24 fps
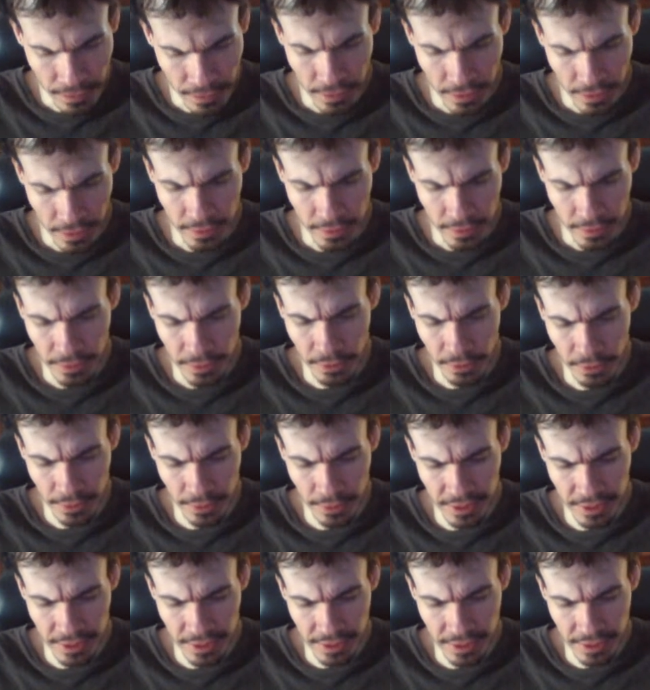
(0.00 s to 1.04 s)
So
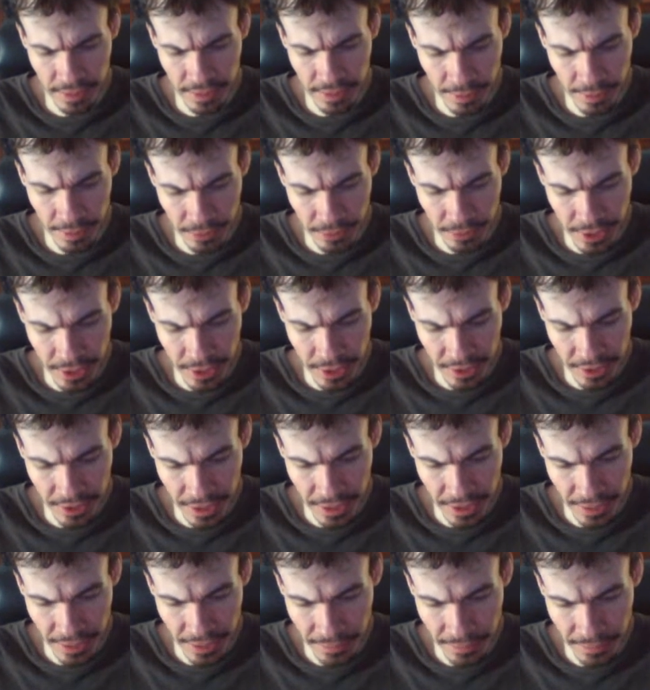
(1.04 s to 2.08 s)
it's a bit
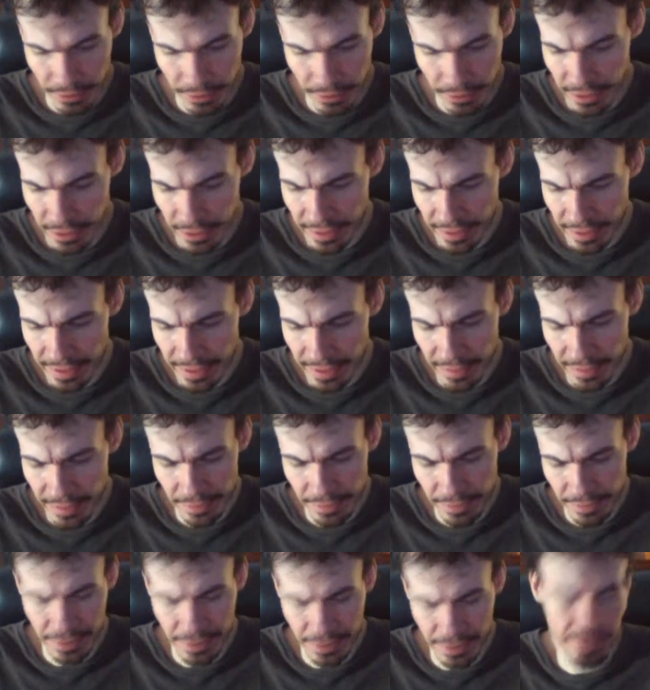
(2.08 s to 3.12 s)
risky, and they
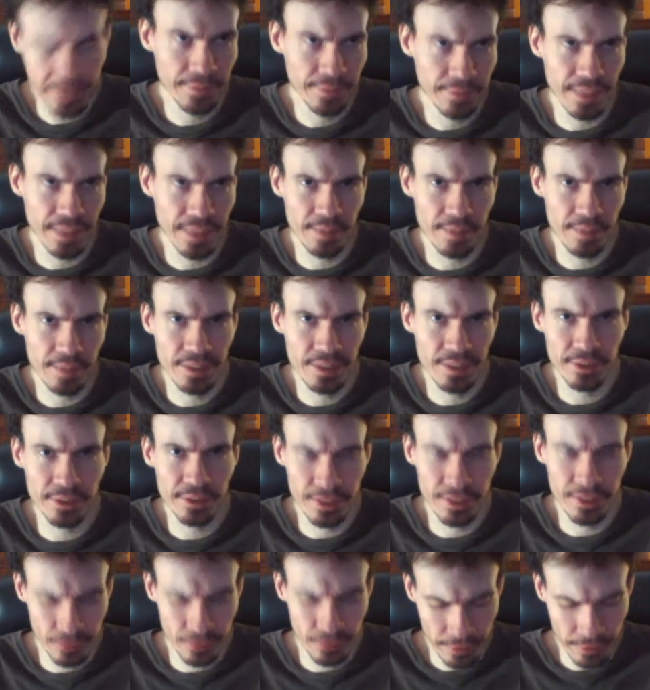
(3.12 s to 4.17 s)
have names
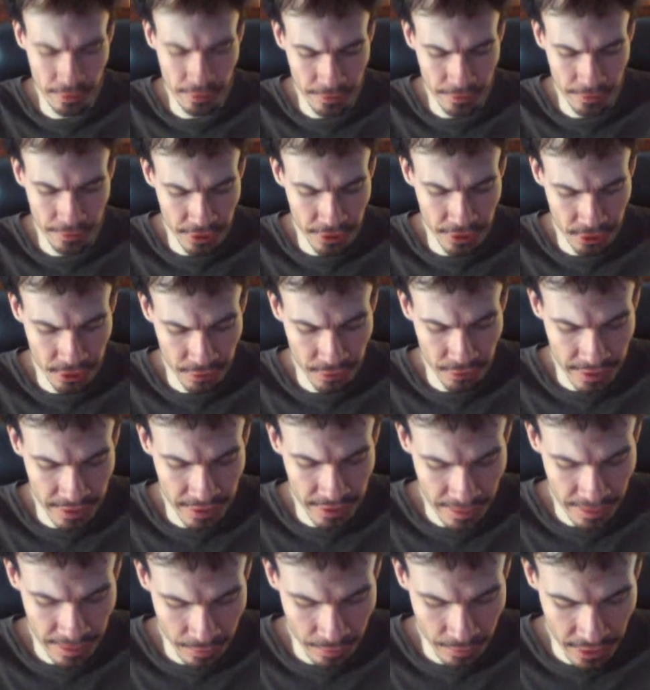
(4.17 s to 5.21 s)
according to their function. So for
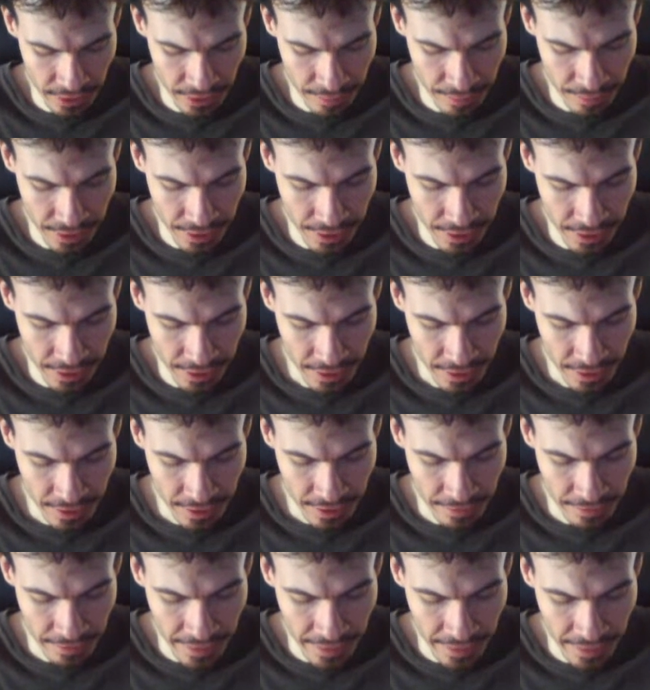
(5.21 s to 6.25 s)
example, you have the
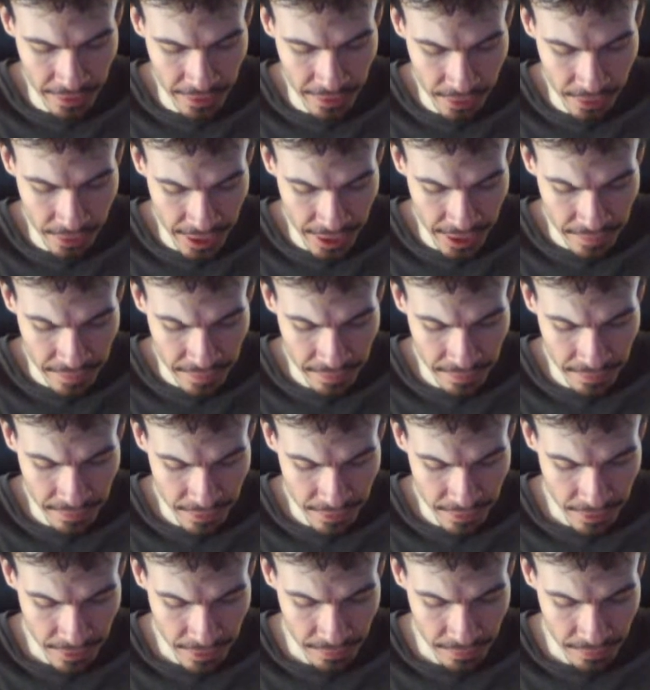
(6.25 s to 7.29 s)
Bathory,
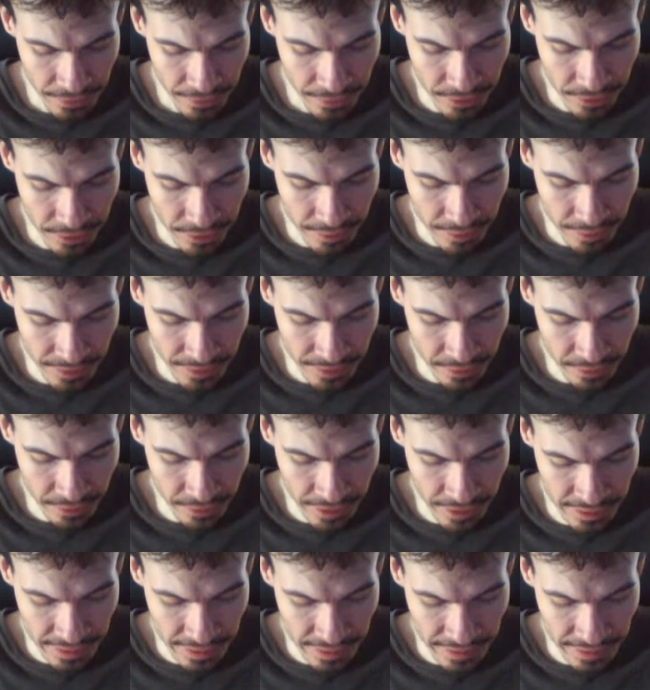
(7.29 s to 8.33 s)
which is
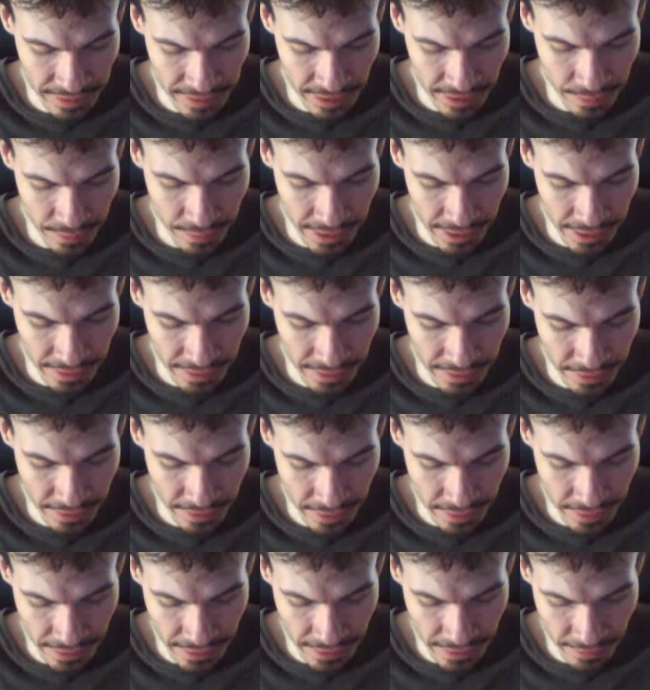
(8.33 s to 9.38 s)
basically a steam that
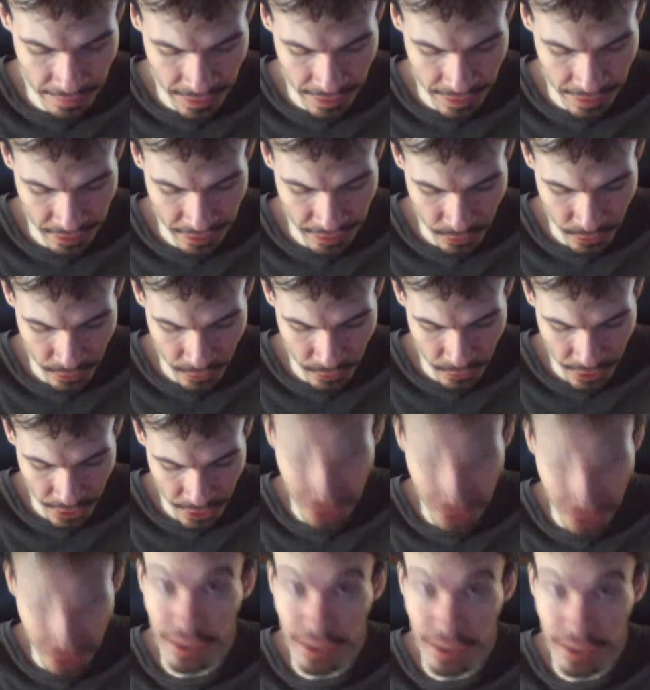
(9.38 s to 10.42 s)
makes you
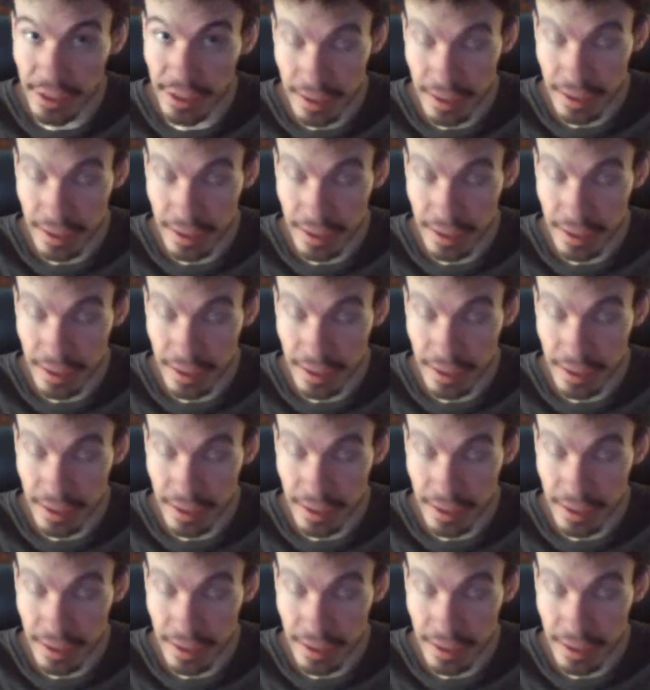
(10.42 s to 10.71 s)
younger.